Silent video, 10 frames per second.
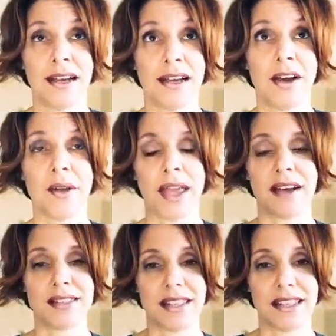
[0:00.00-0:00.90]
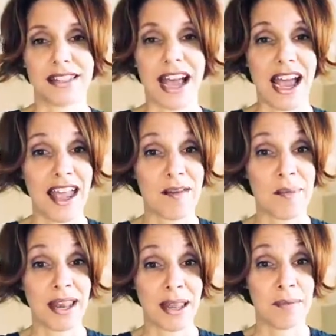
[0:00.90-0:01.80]
I'll say this. I have
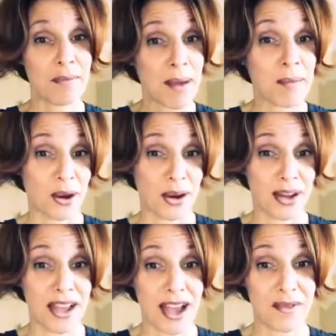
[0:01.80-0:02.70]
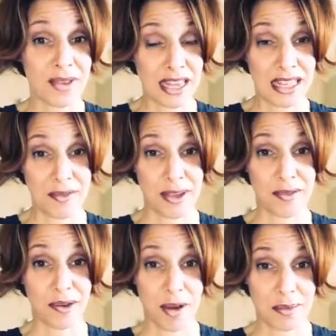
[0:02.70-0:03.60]
been a member of Young
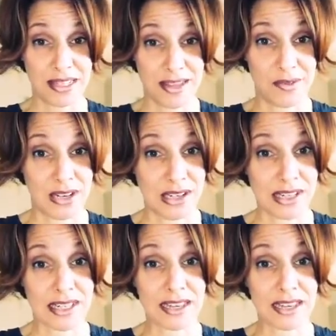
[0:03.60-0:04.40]
Living for almost 7 years.